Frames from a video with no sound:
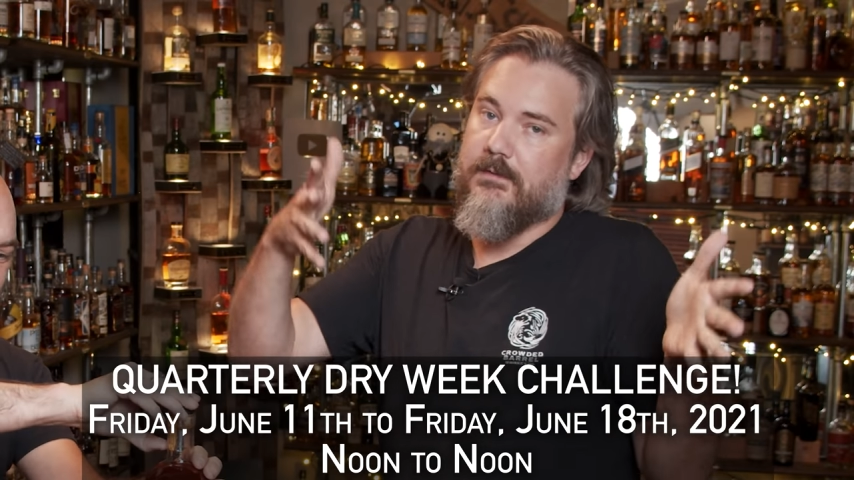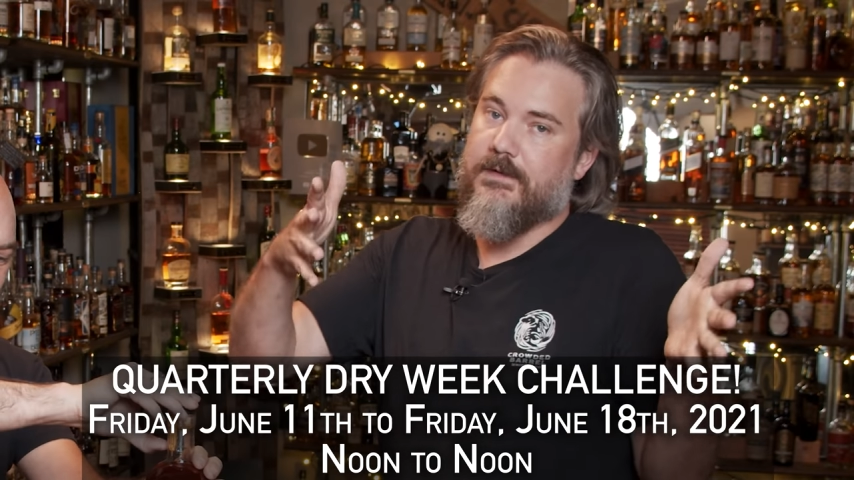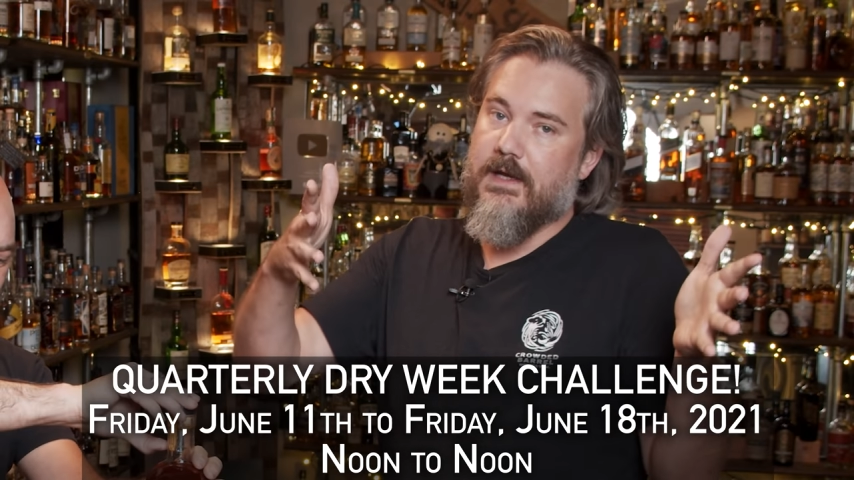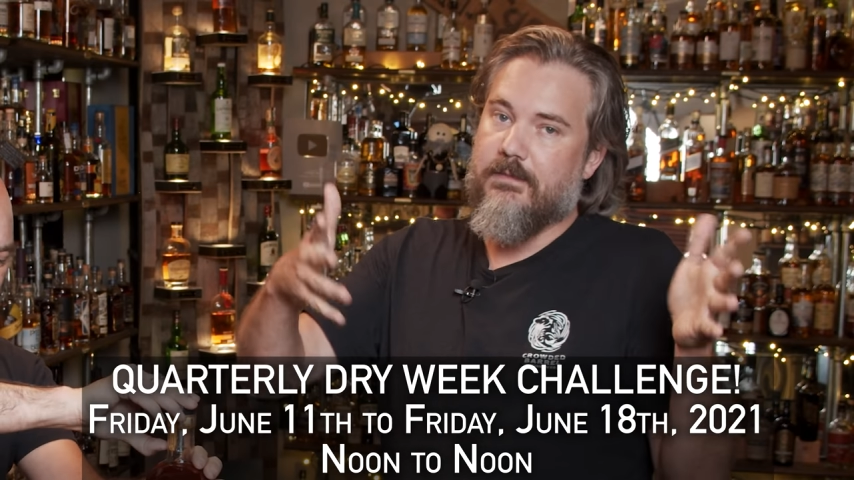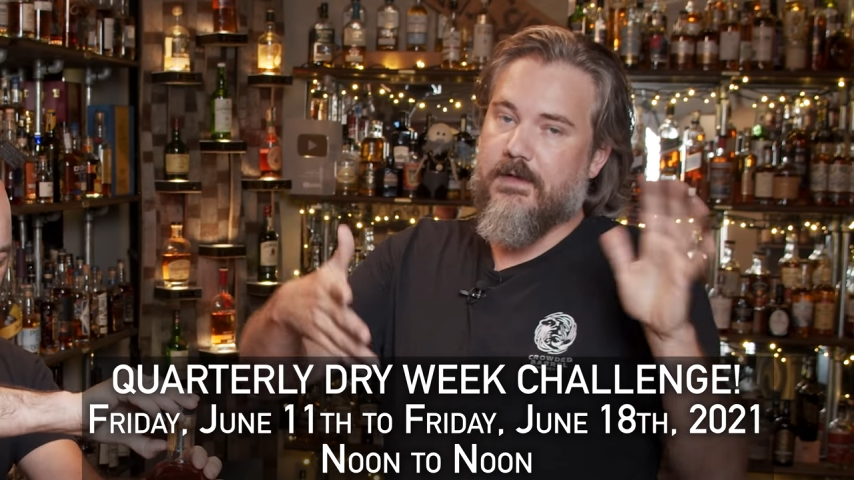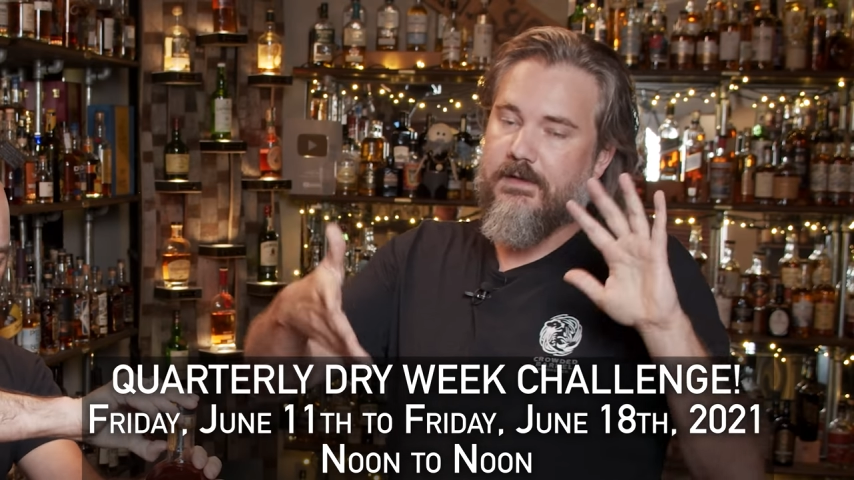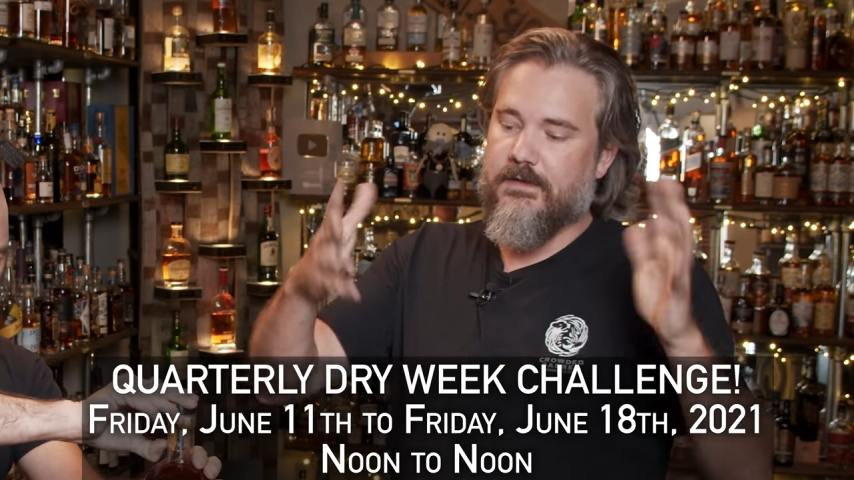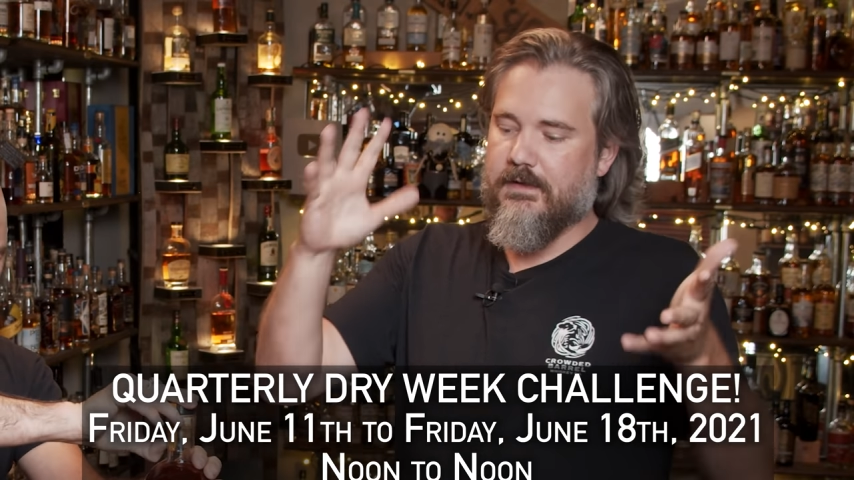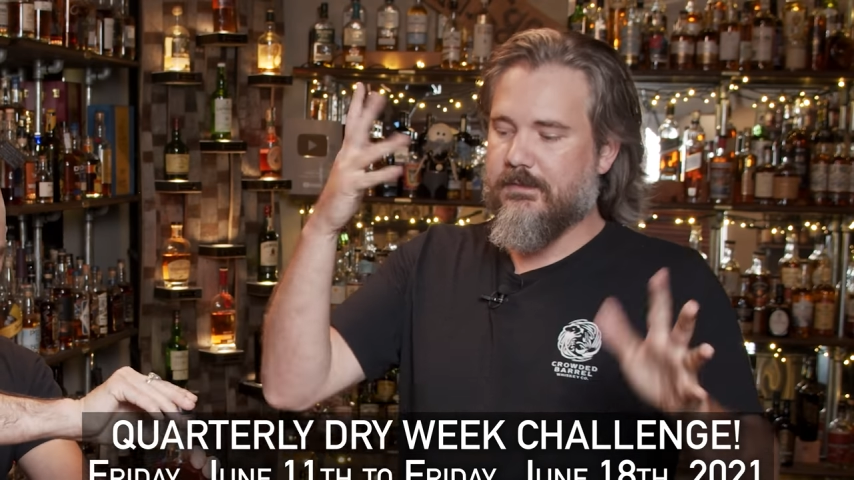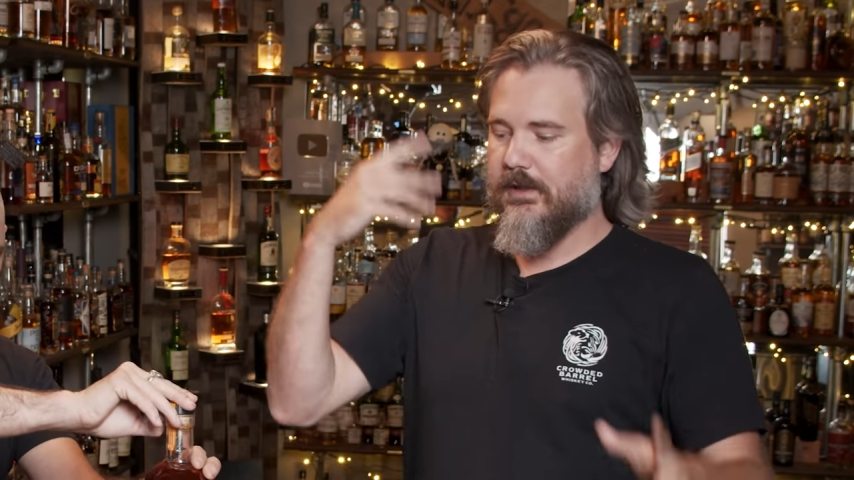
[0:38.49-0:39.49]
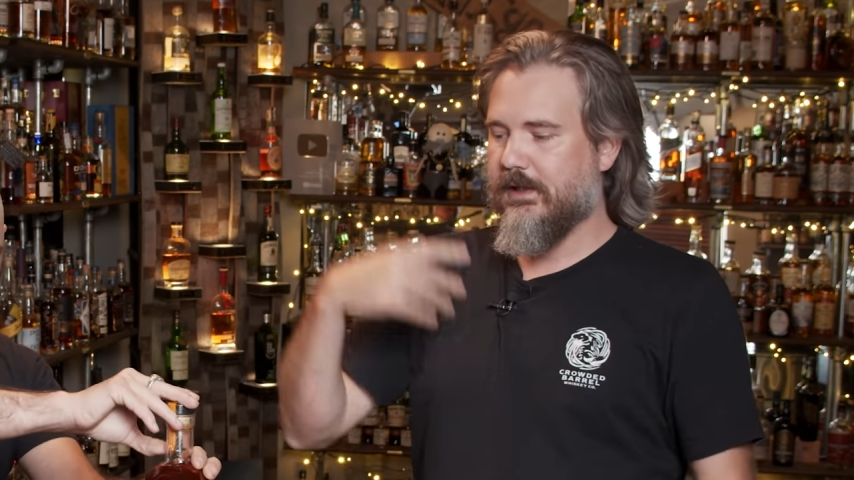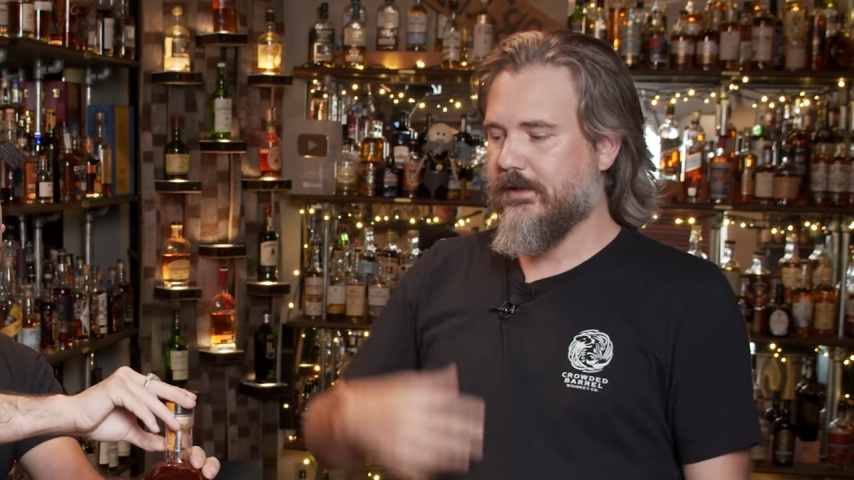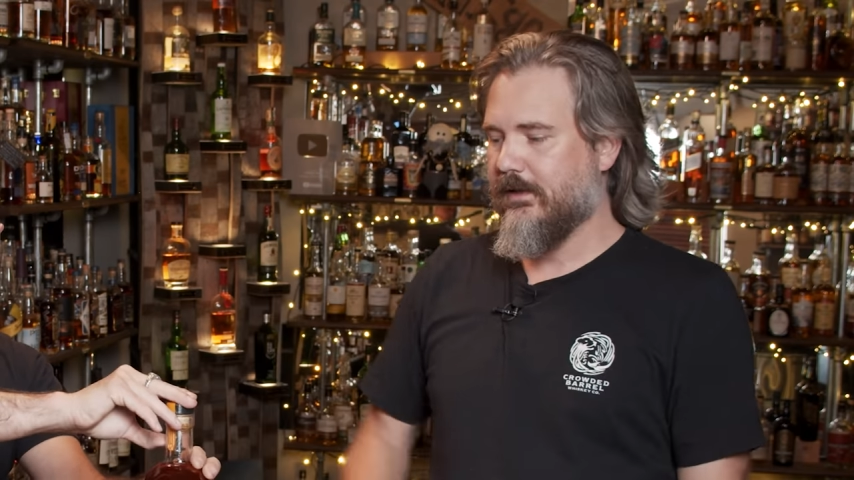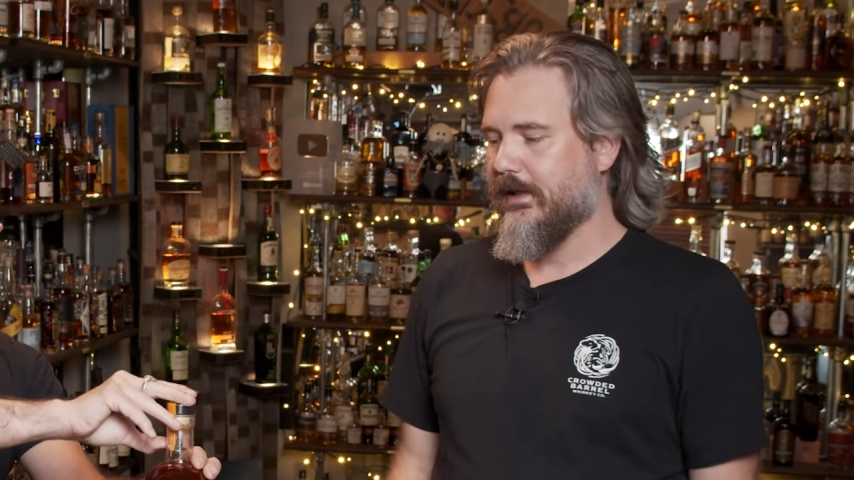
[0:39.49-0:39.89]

of time that us and the community do